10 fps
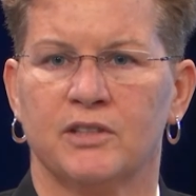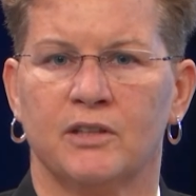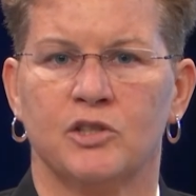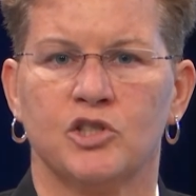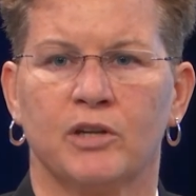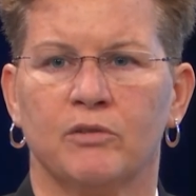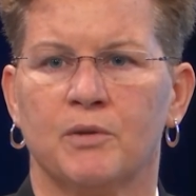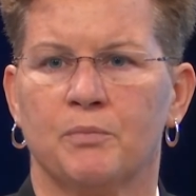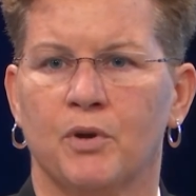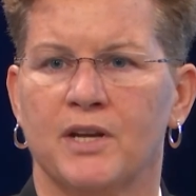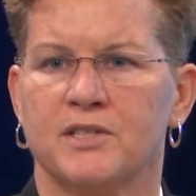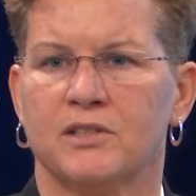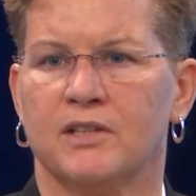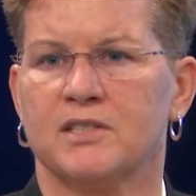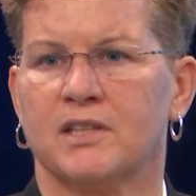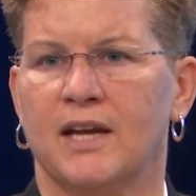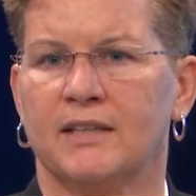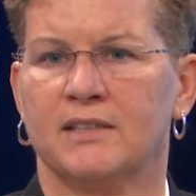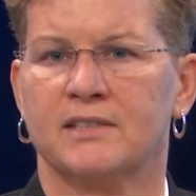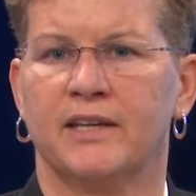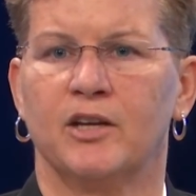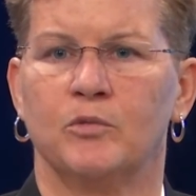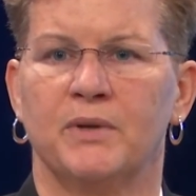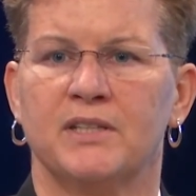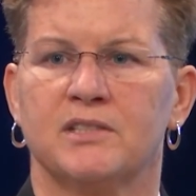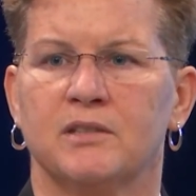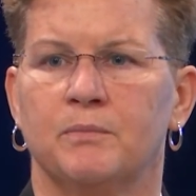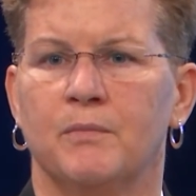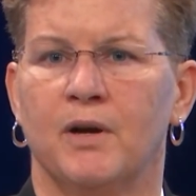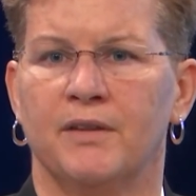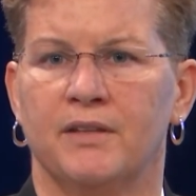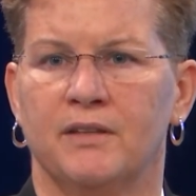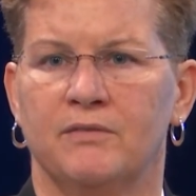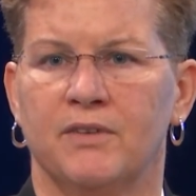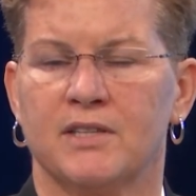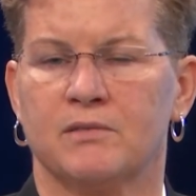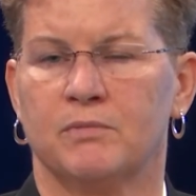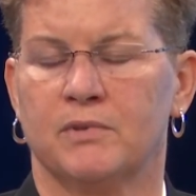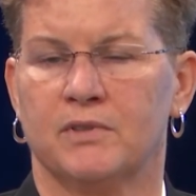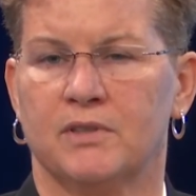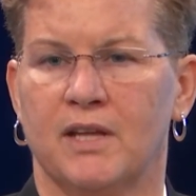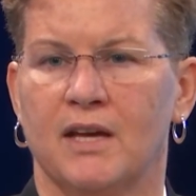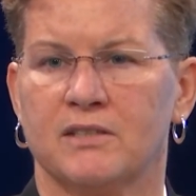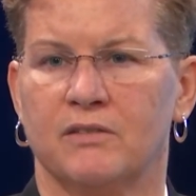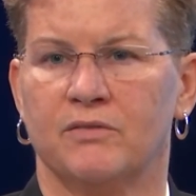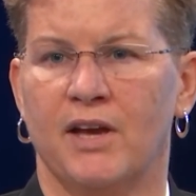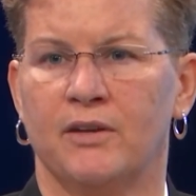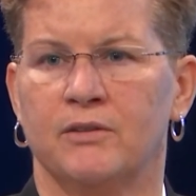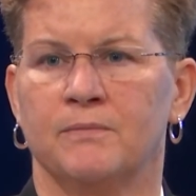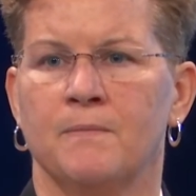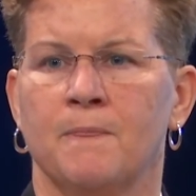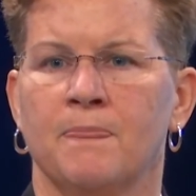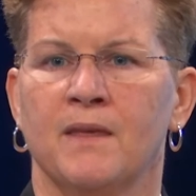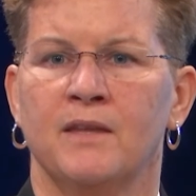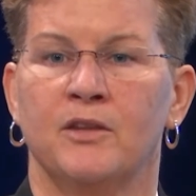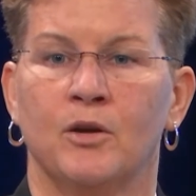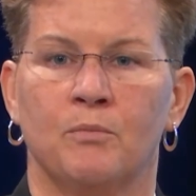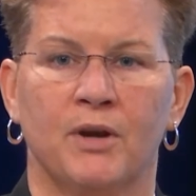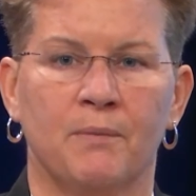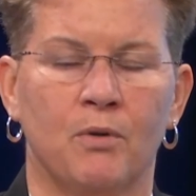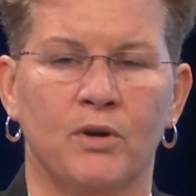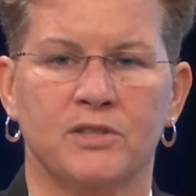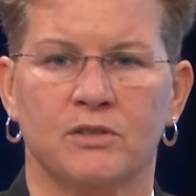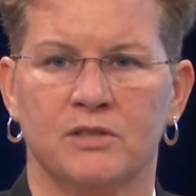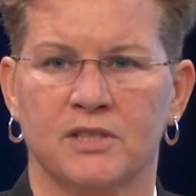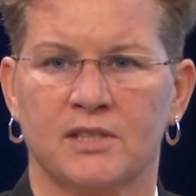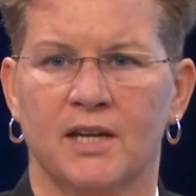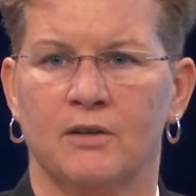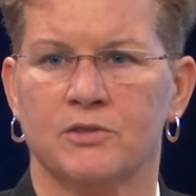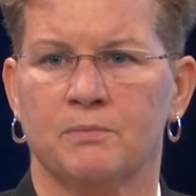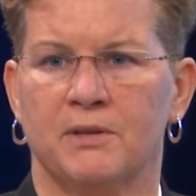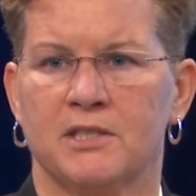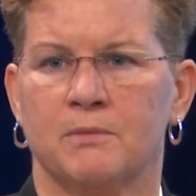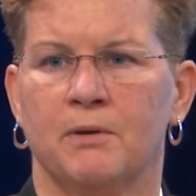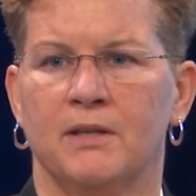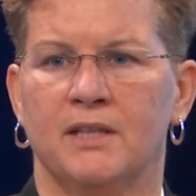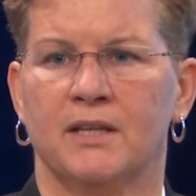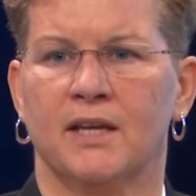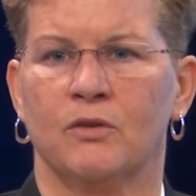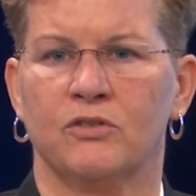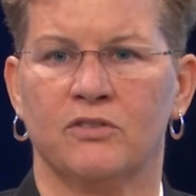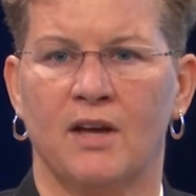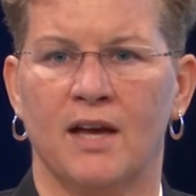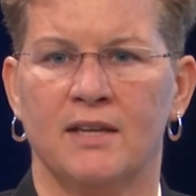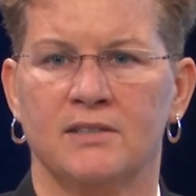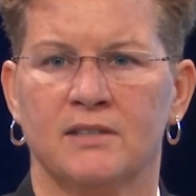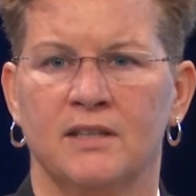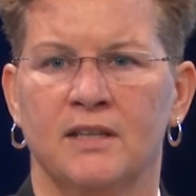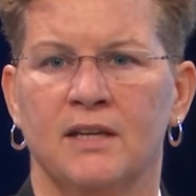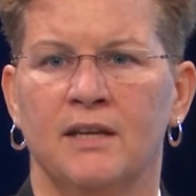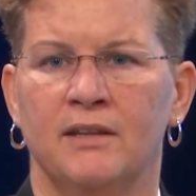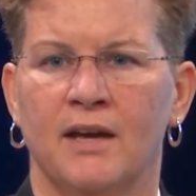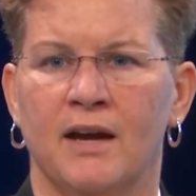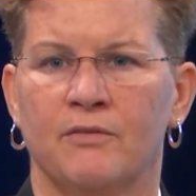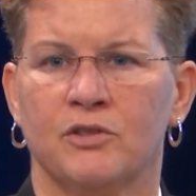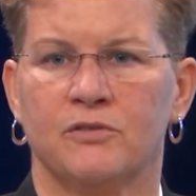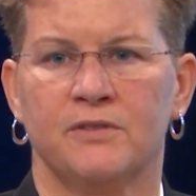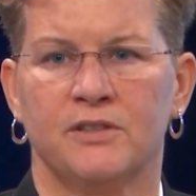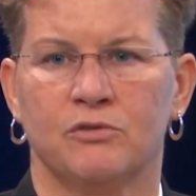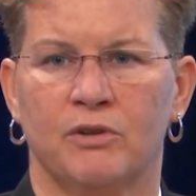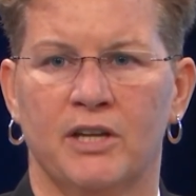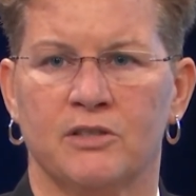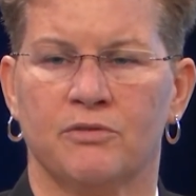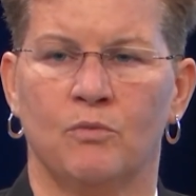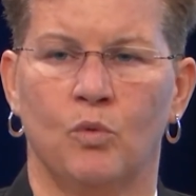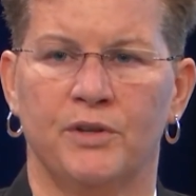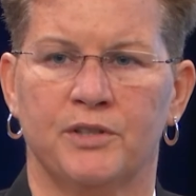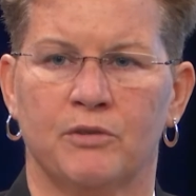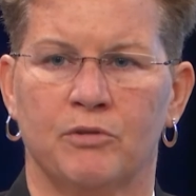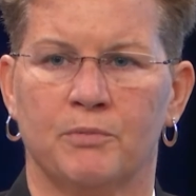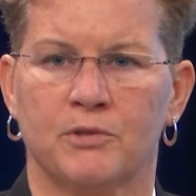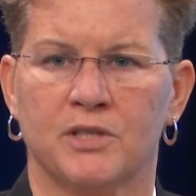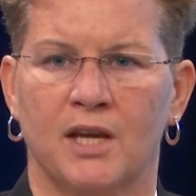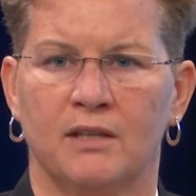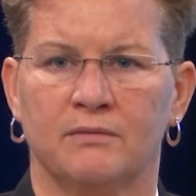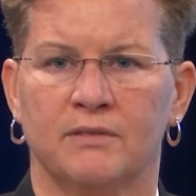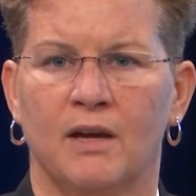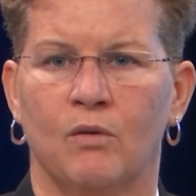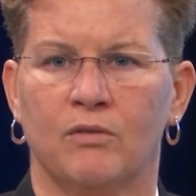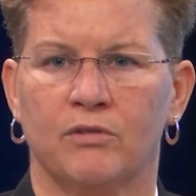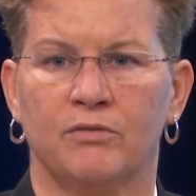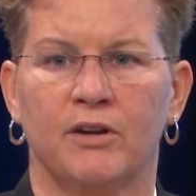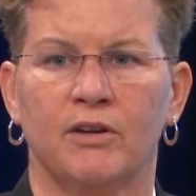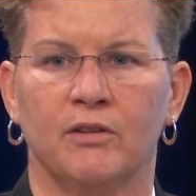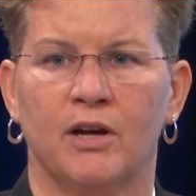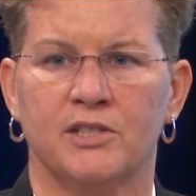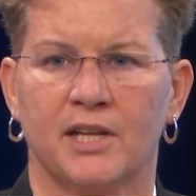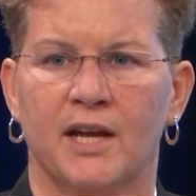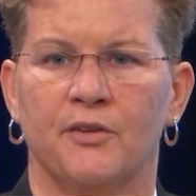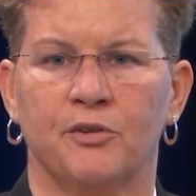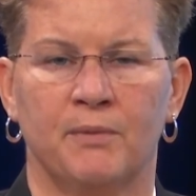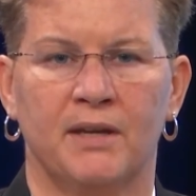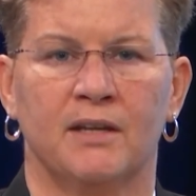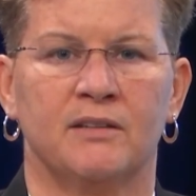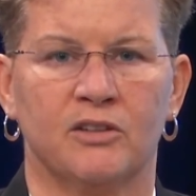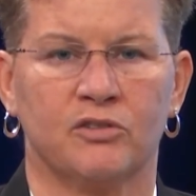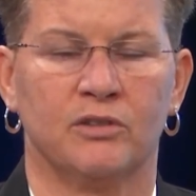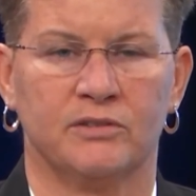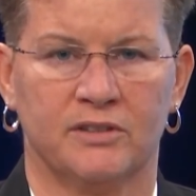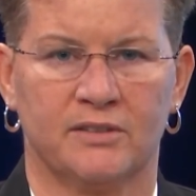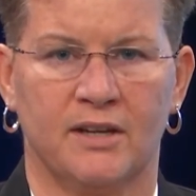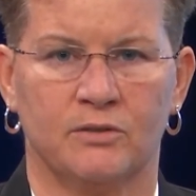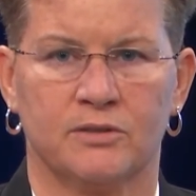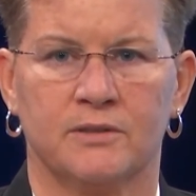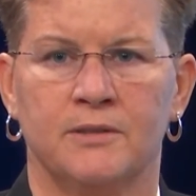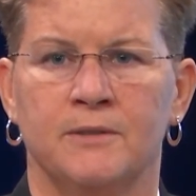and are generally priced on a sliding scale based on the invested asset value. There are breakpoints or discounts based upon the account size, and the average fees range from 1% to 3%. However, very large accounts may get additional discounts.